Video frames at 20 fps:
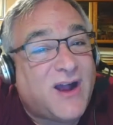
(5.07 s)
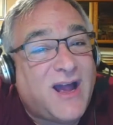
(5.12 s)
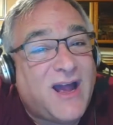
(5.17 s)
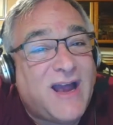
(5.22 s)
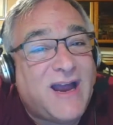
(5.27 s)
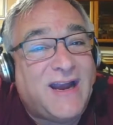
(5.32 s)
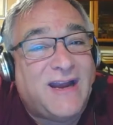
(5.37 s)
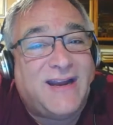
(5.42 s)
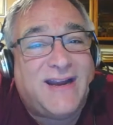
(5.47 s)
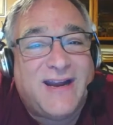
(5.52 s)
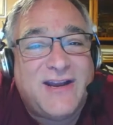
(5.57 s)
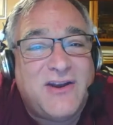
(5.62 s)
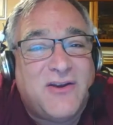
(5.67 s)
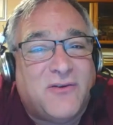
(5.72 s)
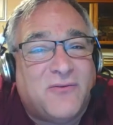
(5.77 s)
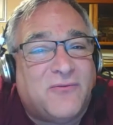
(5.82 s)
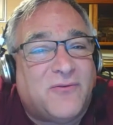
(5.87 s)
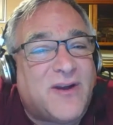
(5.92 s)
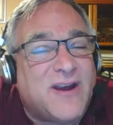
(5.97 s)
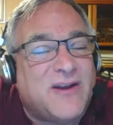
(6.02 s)
I, and
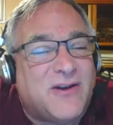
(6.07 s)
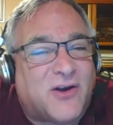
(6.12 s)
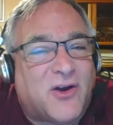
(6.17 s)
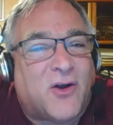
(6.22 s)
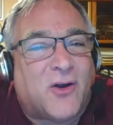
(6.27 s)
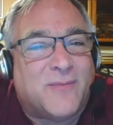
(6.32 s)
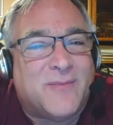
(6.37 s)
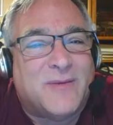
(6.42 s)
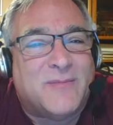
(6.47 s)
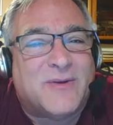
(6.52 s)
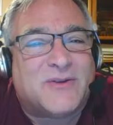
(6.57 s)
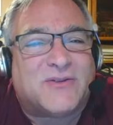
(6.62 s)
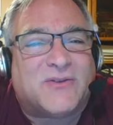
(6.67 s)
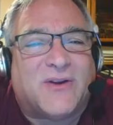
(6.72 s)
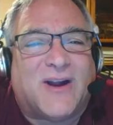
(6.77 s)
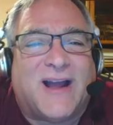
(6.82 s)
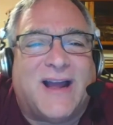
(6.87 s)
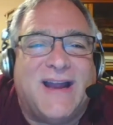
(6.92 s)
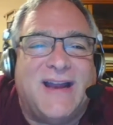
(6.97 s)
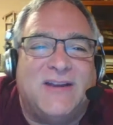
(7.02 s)
you're free to call me
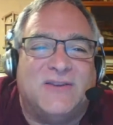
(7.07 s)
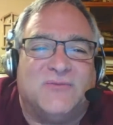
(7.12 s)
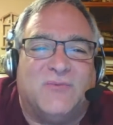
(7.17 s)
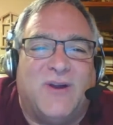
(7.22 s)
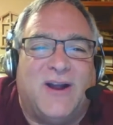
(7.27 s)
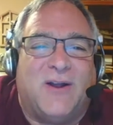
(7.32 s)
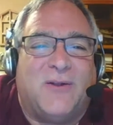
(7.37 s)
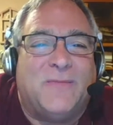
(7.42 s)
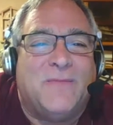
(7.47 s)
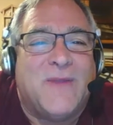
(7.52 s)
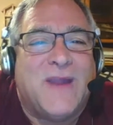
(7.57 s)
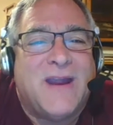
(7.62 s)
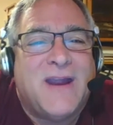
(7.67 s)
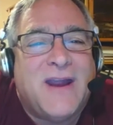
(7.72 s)
Mr. I as well.